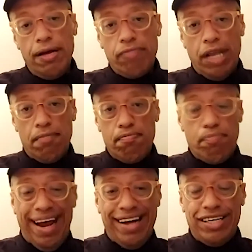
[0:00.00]
that
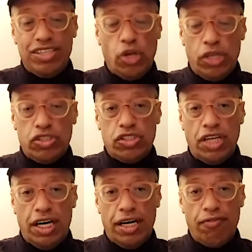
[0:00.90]
person that turns the
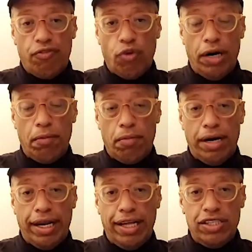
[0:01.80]
light on
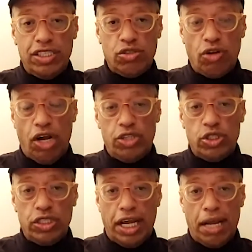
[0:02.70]
at the plant at
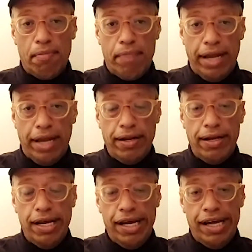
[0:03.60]
5 o'clock in the
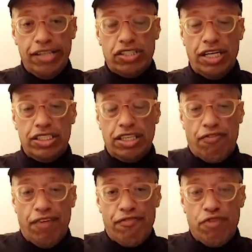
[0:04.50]
morning needs
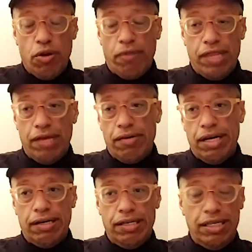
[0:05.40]
to understand
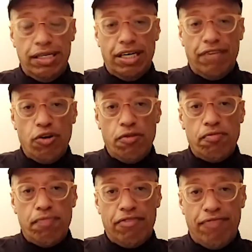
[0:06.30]
the value of
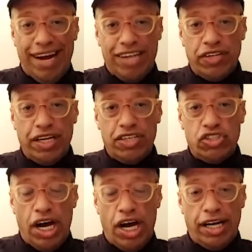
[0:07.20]
the brand itself
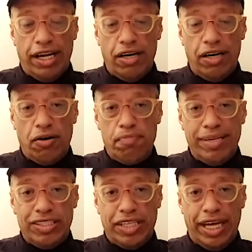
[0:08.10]
because it
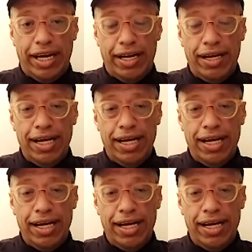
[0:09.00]
really